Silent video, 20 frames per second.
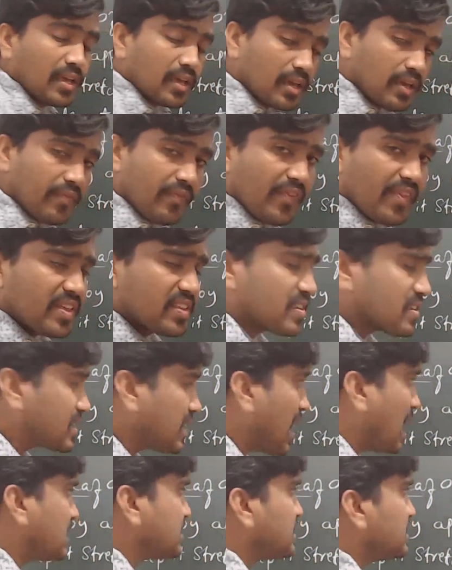In this
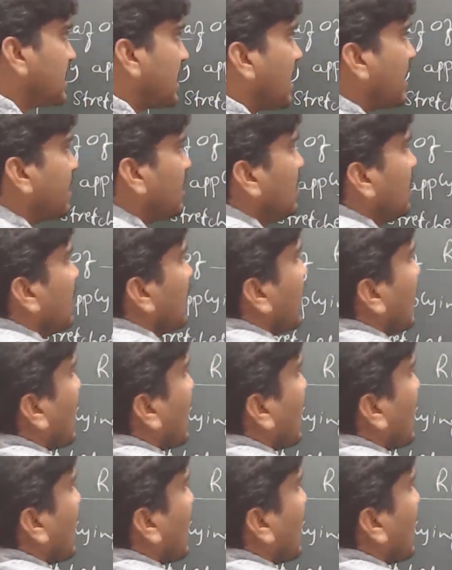glass jar,